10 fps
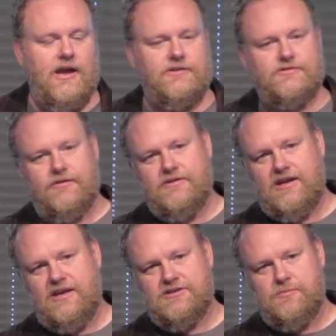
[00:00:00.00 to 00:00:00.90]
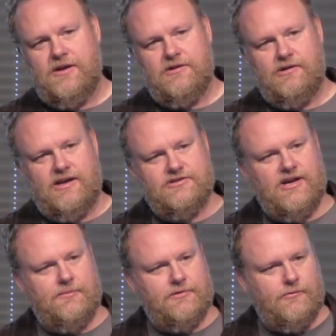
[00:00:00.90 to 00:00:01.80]
And so, everything he's been doing in
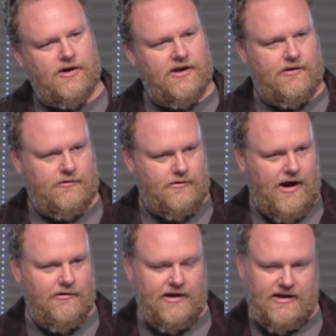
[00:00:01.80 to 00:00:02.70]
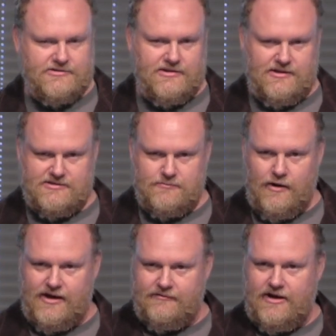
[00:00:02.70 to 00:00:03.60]
chapter one here, grounding us in this
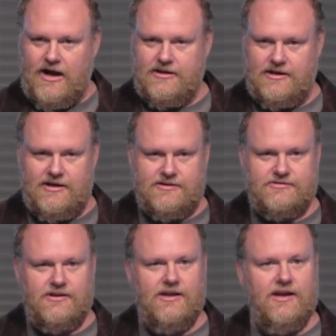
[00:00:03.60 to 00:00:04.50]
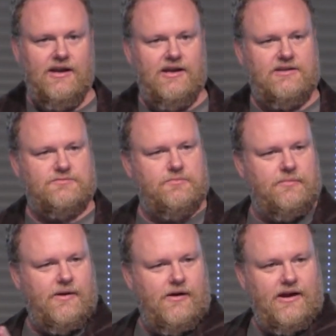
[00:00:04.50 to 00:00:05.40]
way of godliness, is
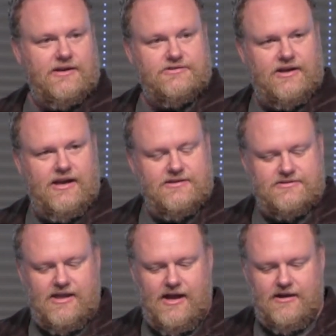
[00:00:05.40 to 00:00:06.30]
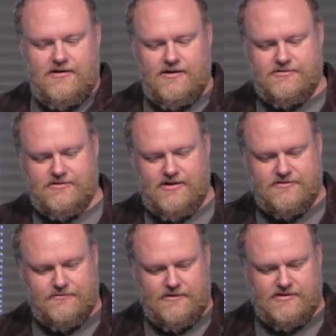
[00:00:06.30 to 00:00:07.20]
preparing us against that. And so,
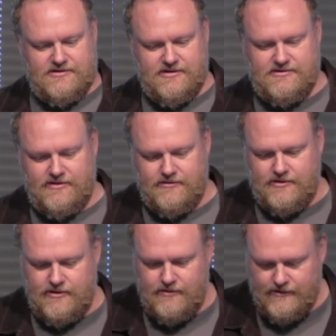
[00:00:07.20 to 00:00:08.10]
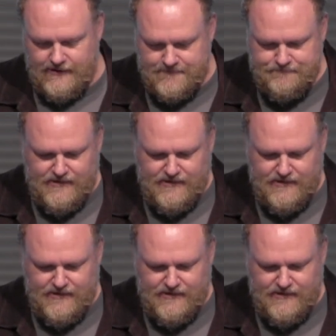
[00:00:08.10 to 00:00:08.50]
that's what he's continuing to do here.